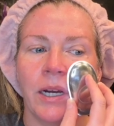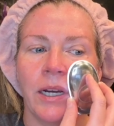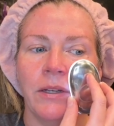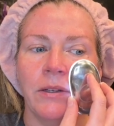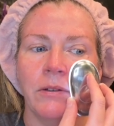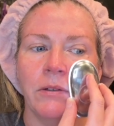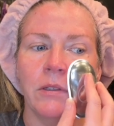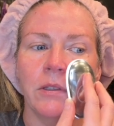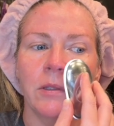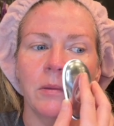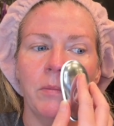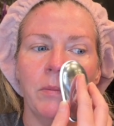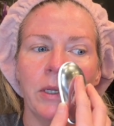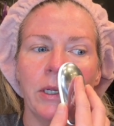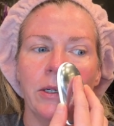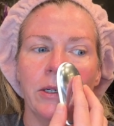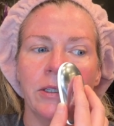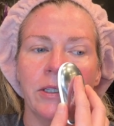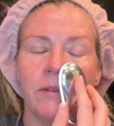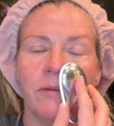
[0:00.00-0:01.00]
I notice a
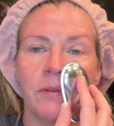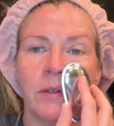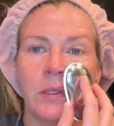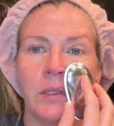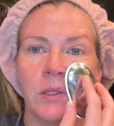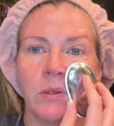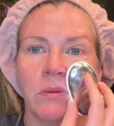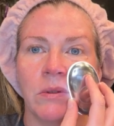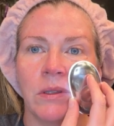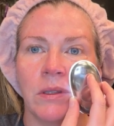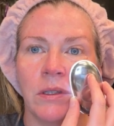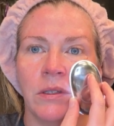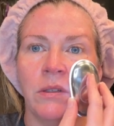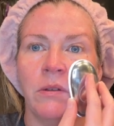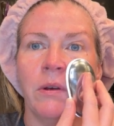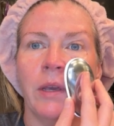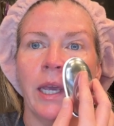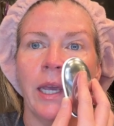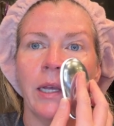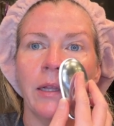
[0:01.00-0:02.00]
bigger difference with the
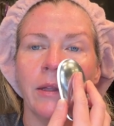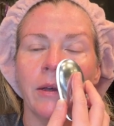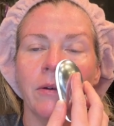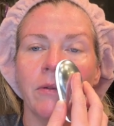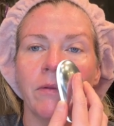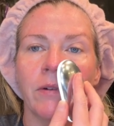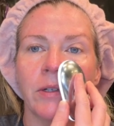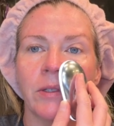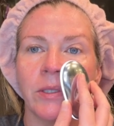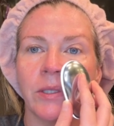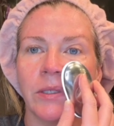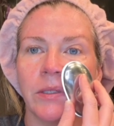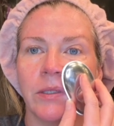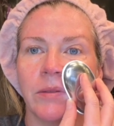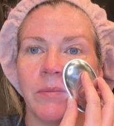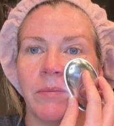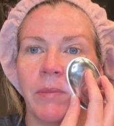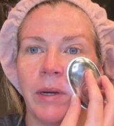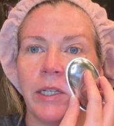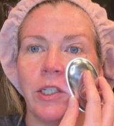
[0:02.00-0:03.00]
new Halo
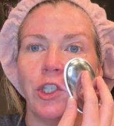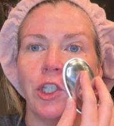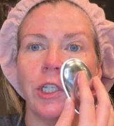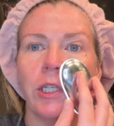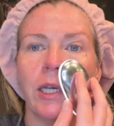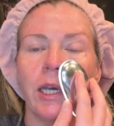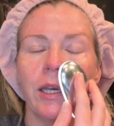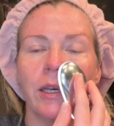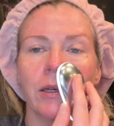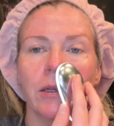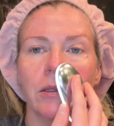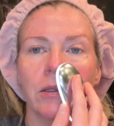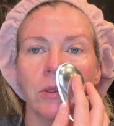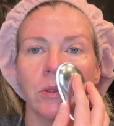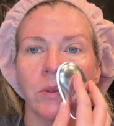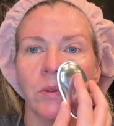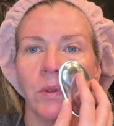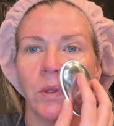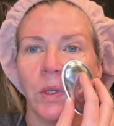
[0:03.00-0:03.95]
versus my GX.